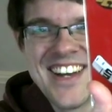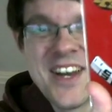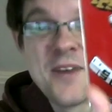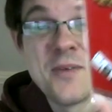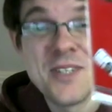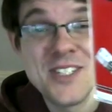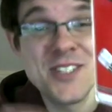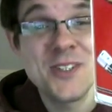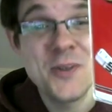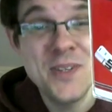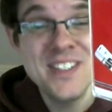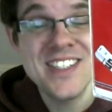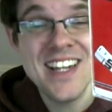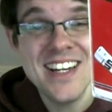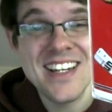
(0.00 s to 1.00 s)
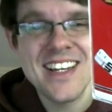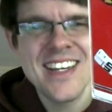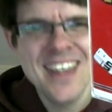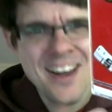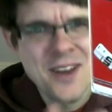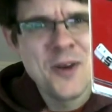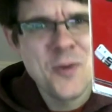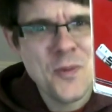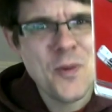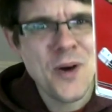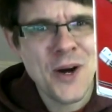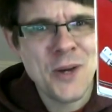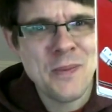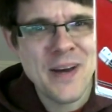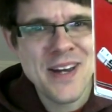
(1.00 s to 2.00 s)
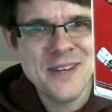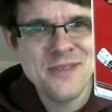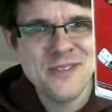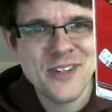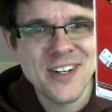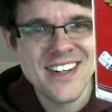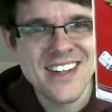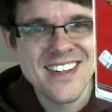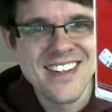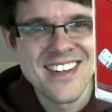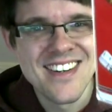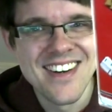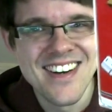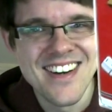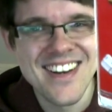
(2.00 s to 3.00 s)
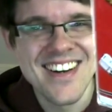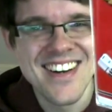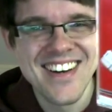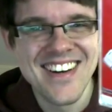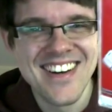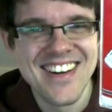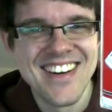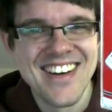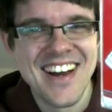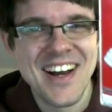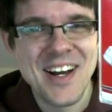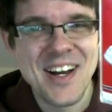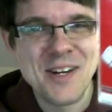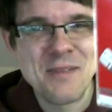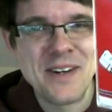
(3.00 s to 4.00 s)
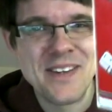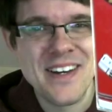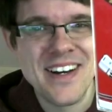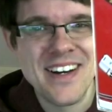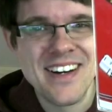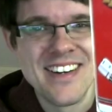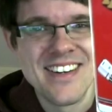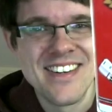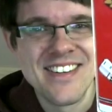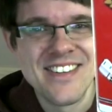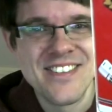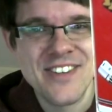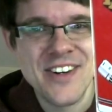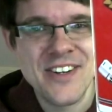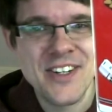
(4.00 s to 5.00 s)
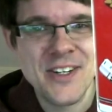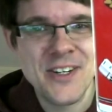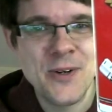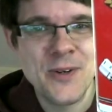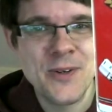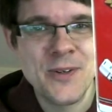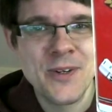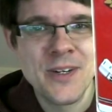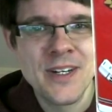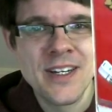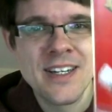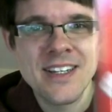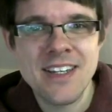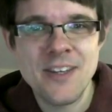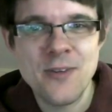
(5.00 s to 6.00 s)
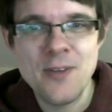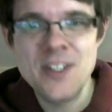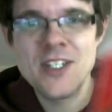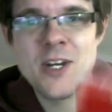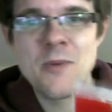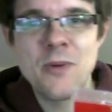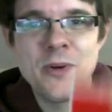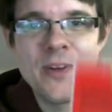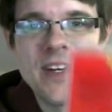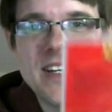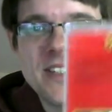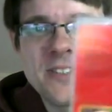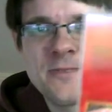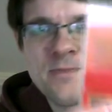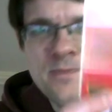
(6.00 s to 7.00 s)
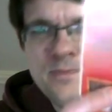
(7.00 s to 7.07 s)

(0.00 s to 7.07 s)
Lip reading: which is coincidentally what I paid for it. How about that? Very cool. Now the reason I bought this